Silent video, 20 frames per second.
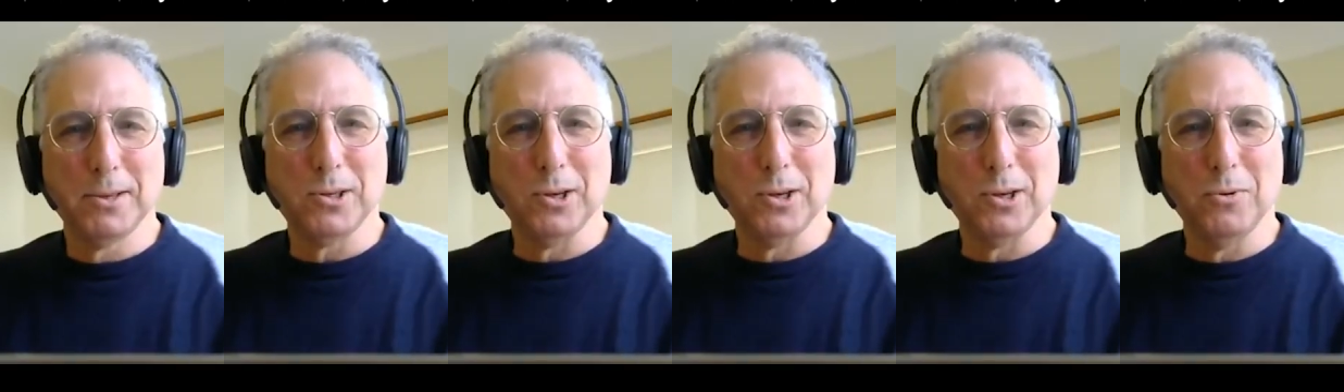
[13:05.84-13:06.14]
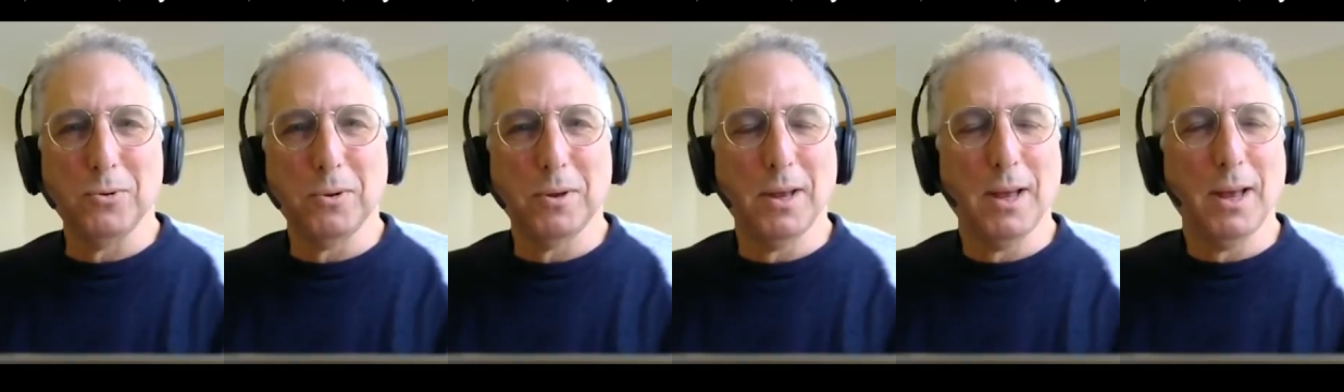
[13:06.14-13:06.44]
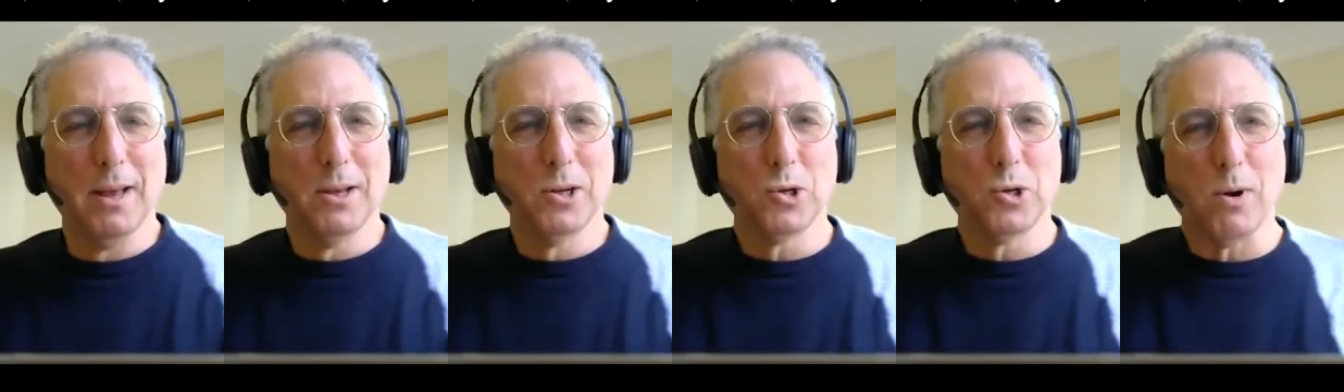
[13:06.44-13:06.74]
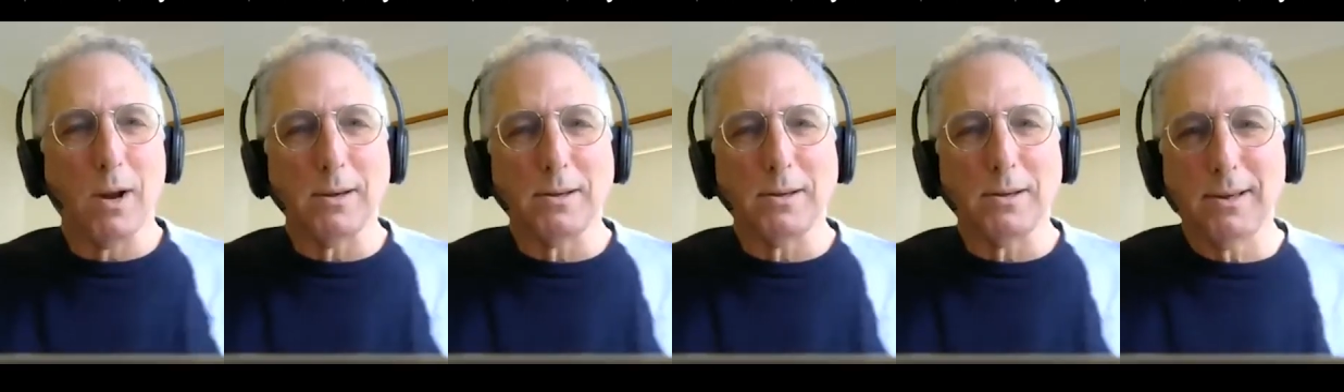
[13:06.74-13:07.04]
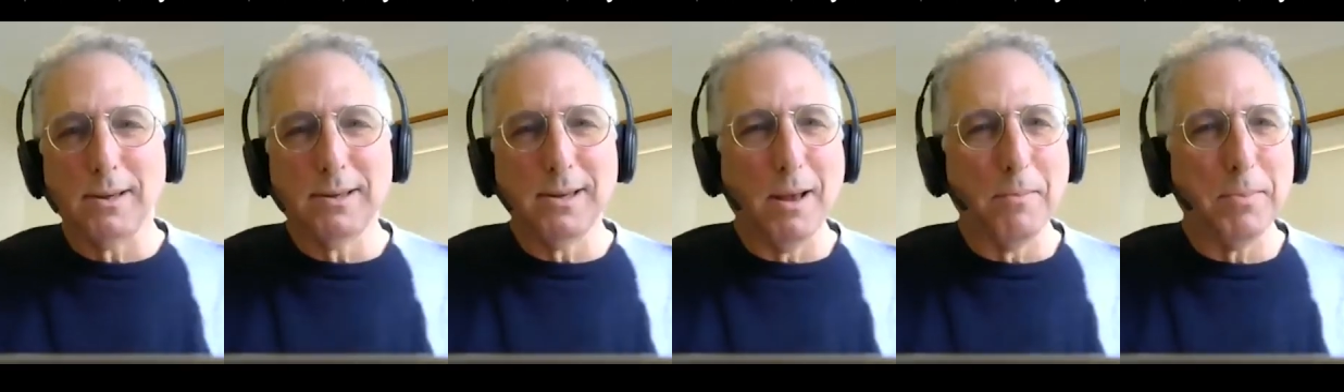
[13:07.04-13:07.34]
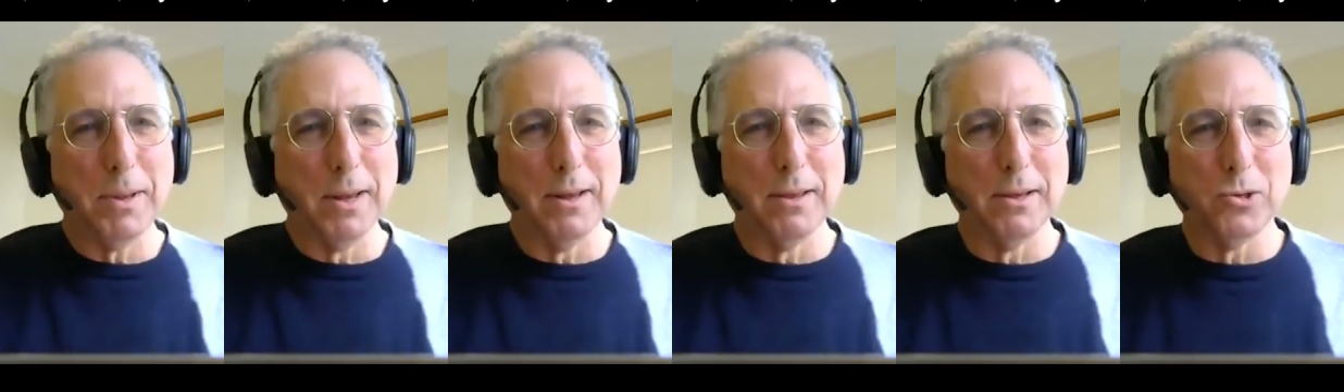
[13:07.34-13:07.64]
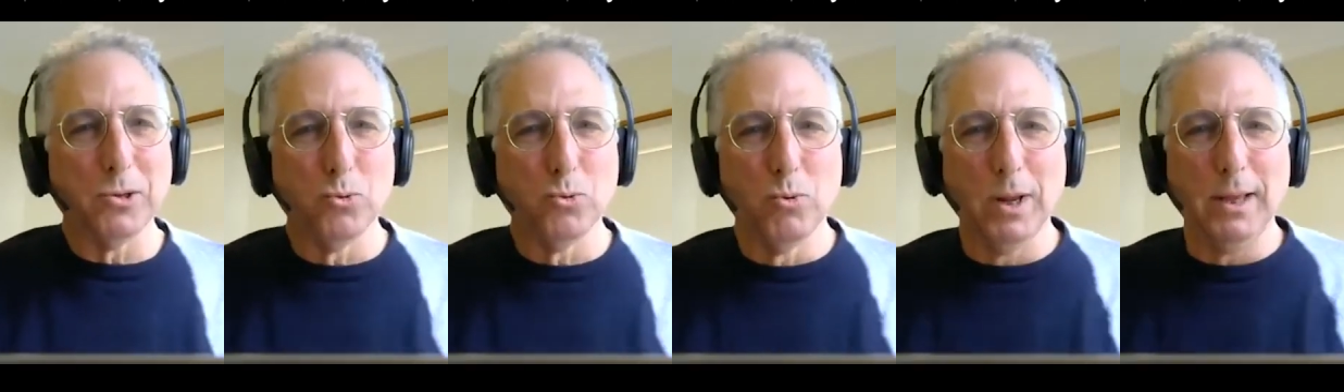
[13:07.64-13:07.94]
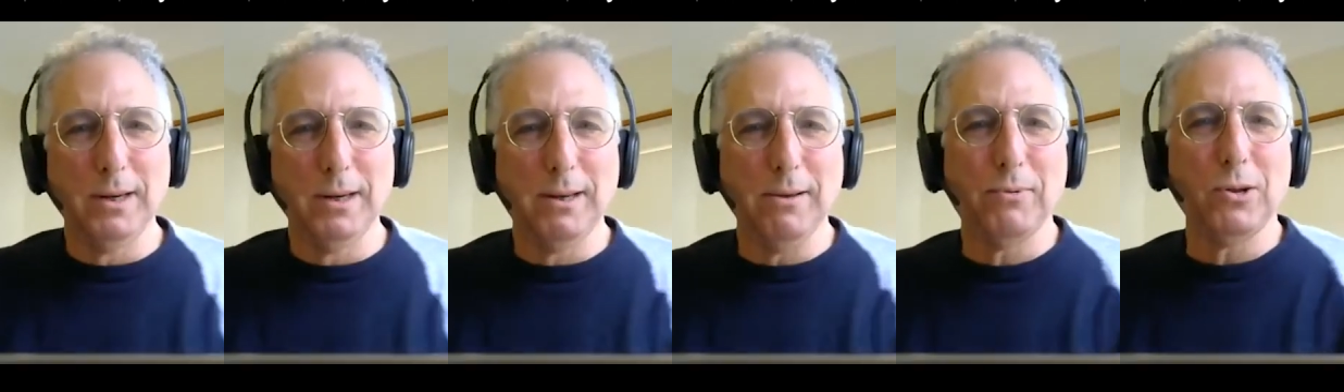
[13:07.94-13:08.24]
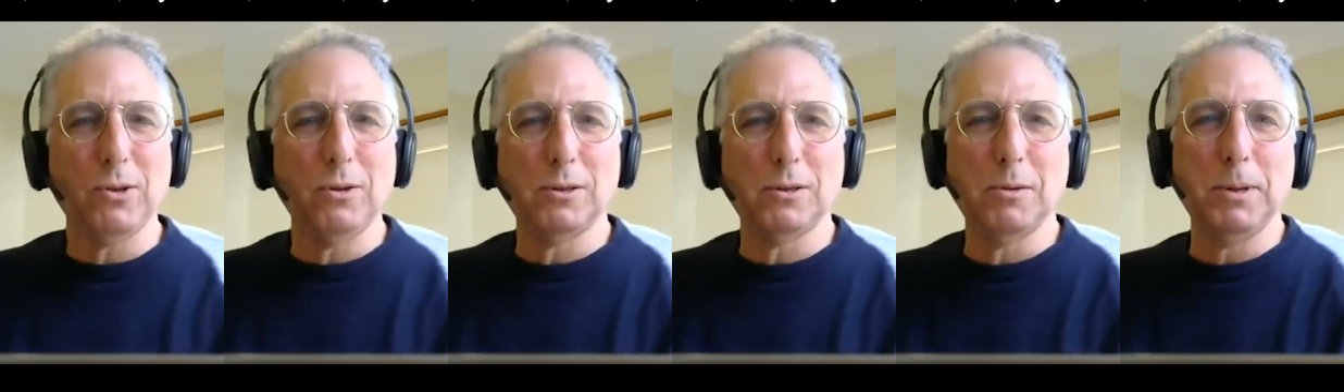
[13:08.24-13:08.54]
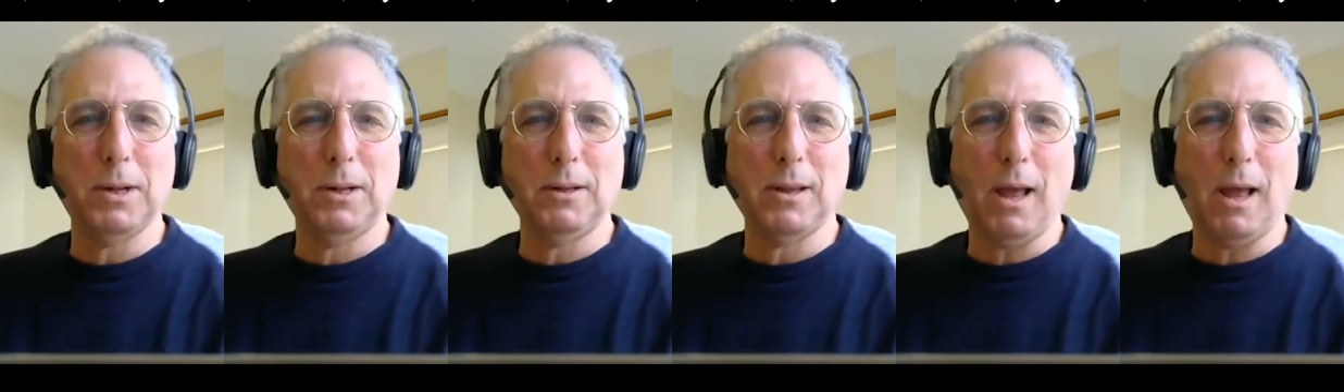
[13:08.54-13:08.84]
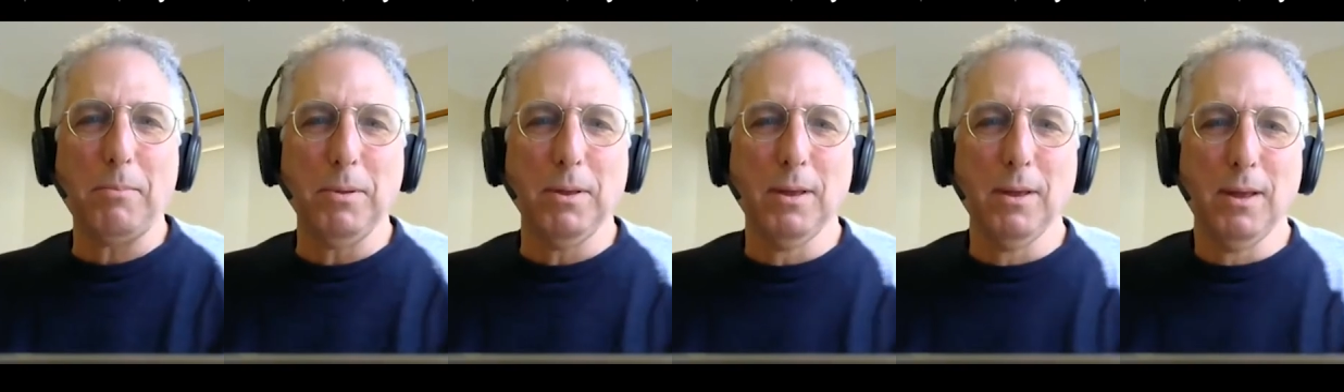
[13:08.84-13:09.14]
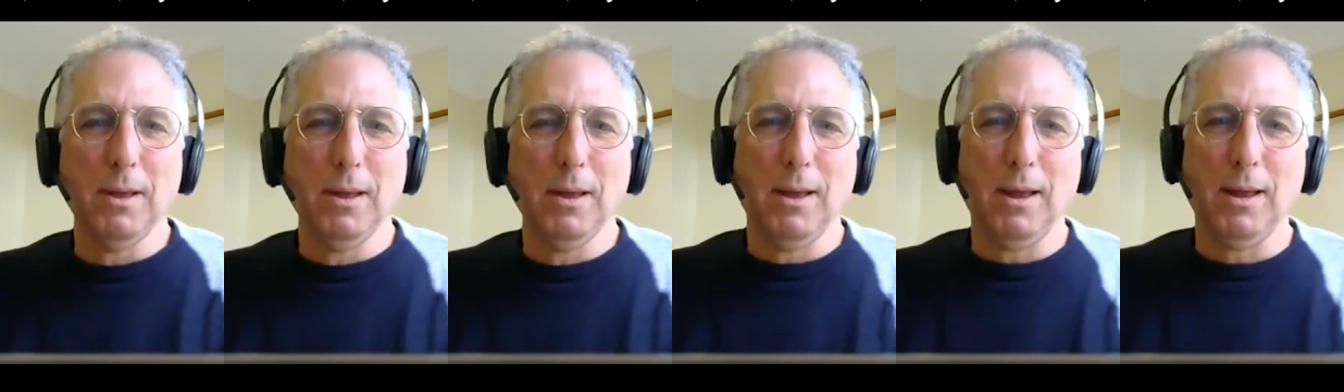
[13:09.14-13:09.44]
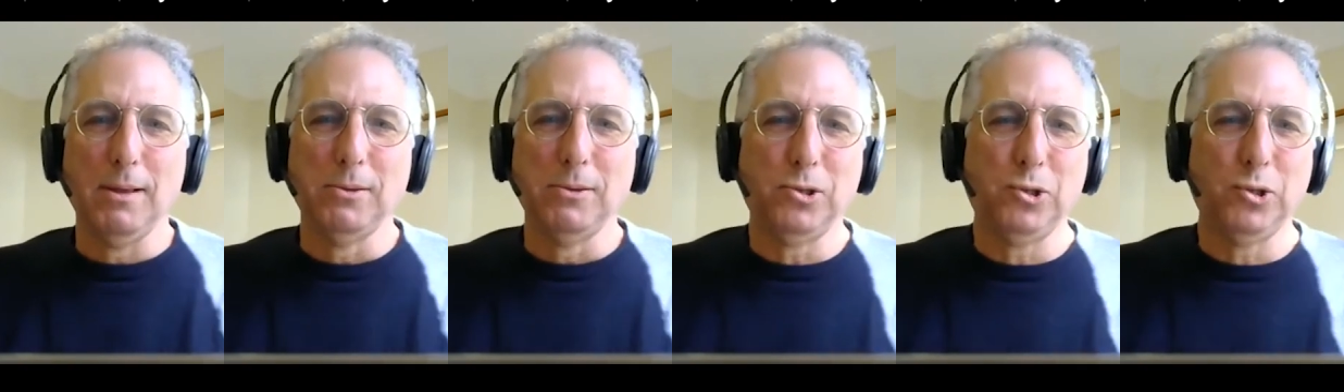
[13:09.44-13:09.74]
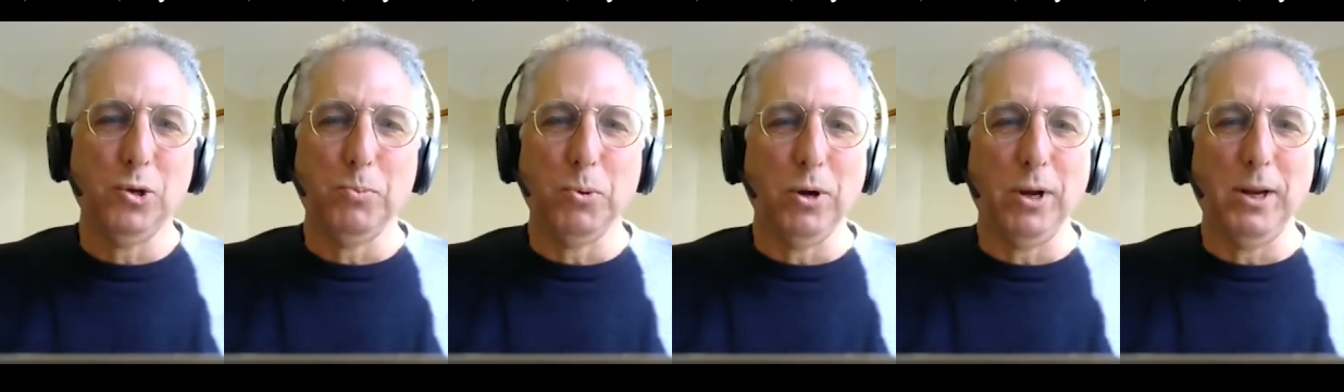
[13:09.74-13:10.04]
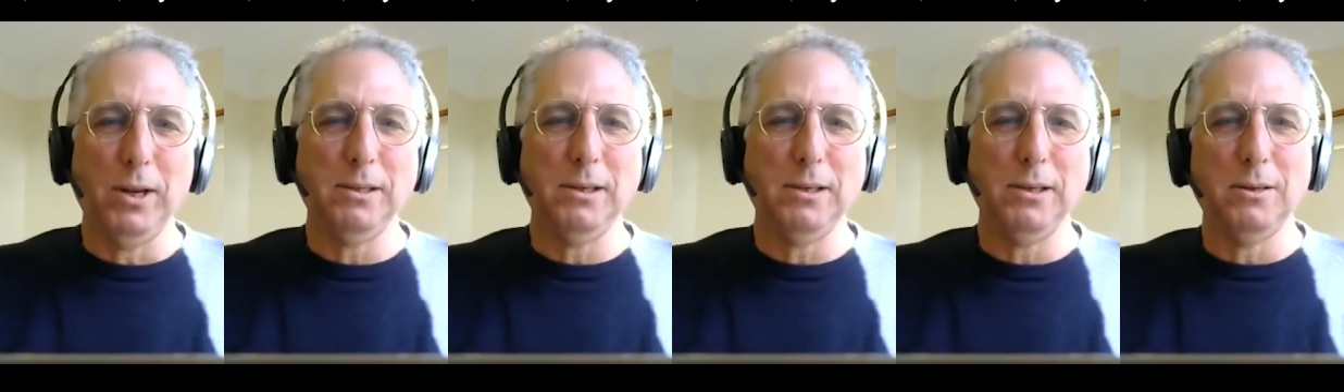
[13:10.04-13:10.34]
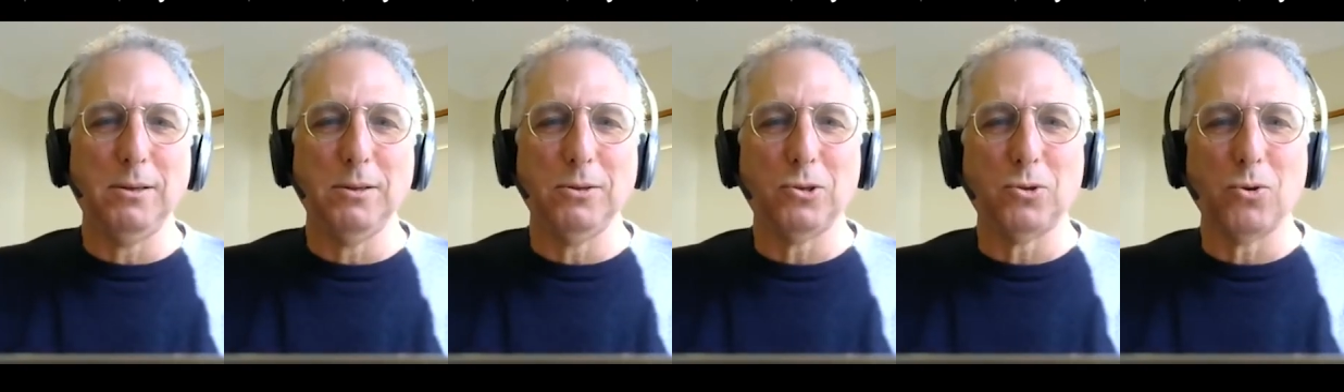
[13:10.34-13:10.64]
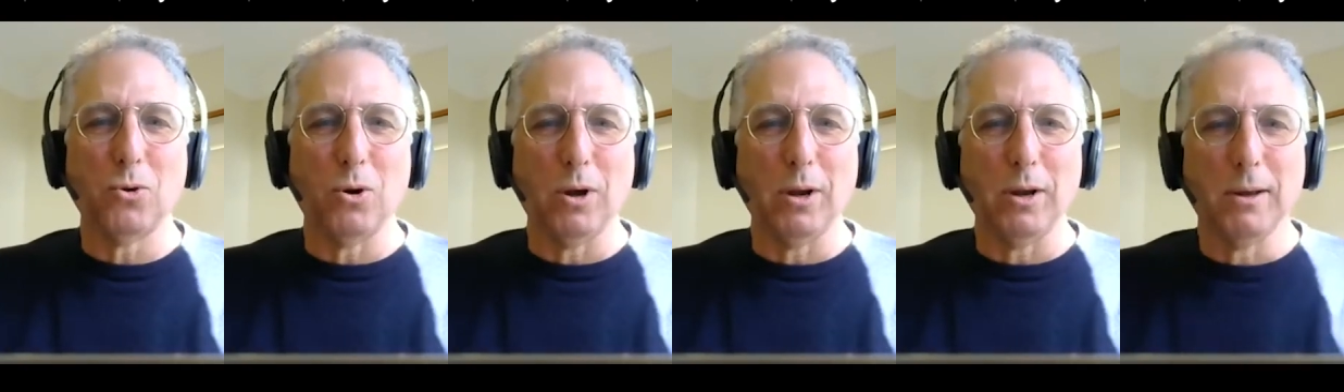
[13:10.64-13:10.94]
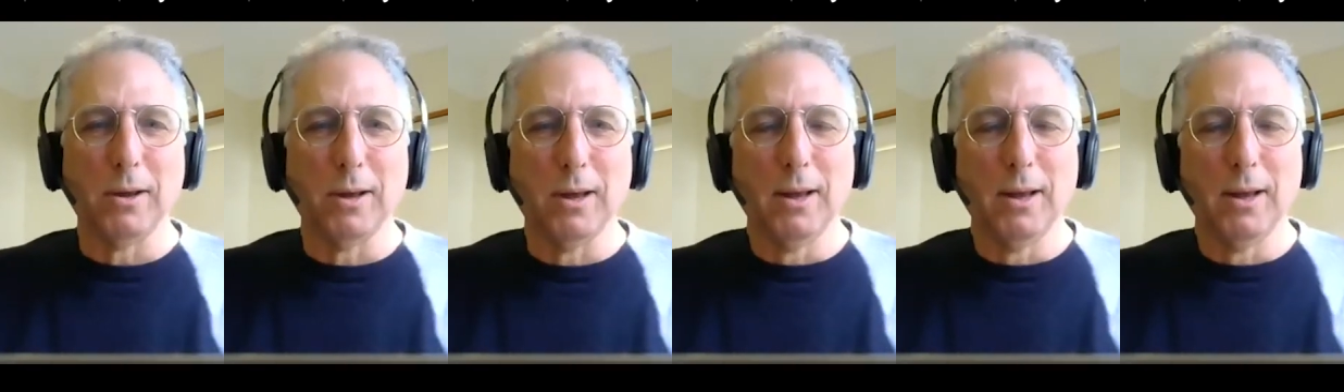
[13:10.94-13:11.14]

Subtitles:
So trust is something that's really difficult to build up and super easy to destroy.